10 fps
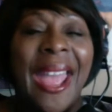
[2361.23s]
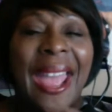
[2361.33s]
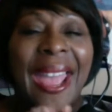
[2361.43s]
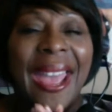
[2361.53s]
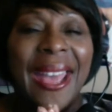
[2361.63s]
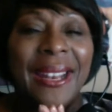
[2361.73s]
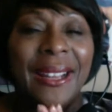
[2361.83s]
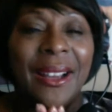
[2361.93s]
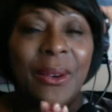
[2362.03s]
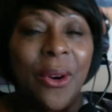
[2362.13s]
And
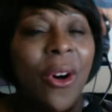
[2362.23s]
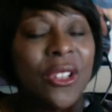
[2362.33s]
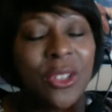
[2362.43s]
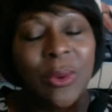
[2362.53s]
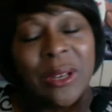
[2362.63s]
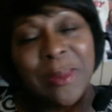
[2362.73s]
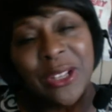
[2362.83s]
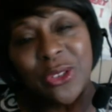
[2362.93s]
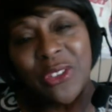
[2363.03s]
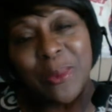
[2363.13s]
also want to make
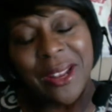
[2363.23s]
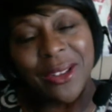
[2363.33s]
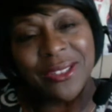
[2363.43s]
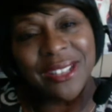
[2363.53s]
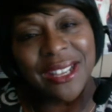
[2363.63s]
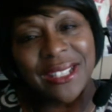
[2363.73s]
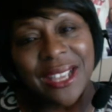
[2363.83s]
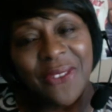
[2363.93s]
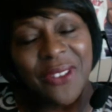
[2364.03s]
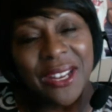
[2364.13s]
sure everybody else stays
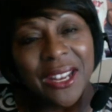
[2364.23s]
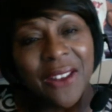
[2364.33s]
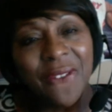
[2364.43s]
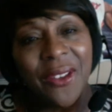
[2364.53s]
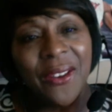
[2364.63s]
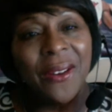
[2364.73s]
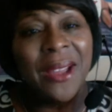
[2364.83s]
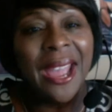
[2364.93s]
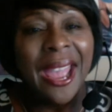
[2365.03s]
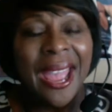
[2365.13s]
safe in the NFL
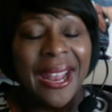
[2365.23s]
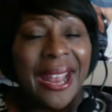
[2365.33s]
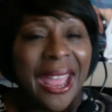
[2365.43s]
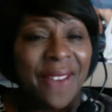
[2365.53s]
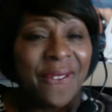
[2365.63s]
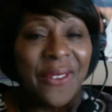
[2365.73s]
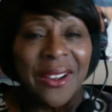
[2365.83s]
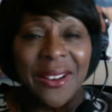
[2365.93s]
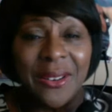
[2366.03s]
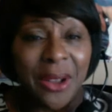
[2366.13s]
and have
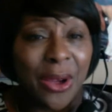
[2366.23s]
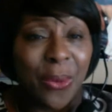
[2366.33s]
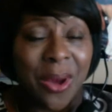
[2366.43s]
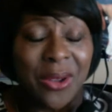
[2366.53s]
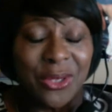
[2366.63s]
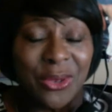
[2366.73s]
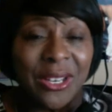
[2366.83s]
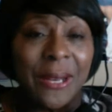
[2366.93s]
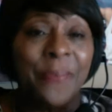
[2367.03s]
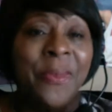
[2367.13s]
fun while doing
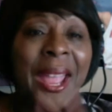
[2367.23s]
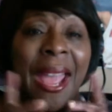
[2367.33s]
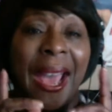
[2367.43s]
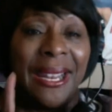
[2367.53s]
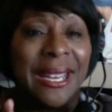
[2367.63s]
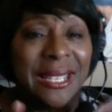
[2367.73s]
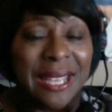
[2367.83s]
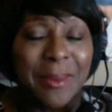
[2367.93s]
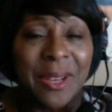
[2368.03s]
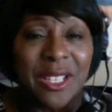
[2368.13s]
it. I didn't
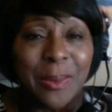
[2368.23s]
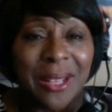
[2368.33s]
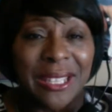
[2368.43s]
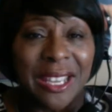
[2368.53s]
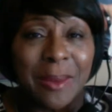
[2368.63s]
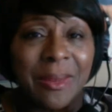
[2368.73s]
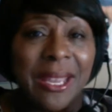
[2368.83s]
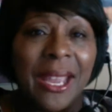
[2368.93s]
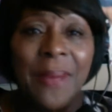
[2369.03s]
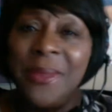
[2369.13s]
say much about the
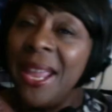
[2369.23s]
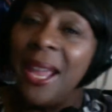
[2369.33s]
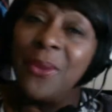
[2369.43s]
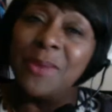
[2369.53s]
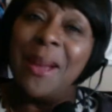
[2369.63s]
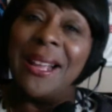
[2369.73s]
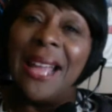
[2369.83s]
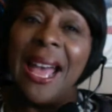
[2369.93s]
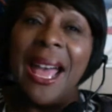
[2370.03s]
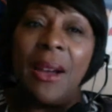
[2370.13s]
NBA. It was my
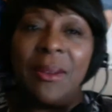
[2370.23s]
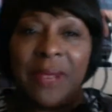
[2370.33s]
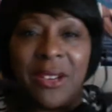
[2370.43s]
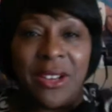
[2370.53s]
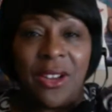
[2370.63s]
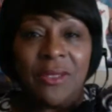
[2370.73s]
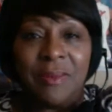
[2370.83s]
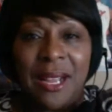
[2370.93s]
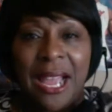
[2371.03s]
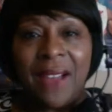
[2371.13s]
guy. Oh, here we go.
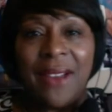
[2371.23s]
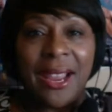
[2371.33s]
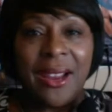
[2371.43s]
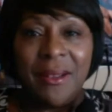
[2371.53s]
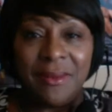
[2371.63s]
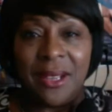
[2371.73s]
My guy right here.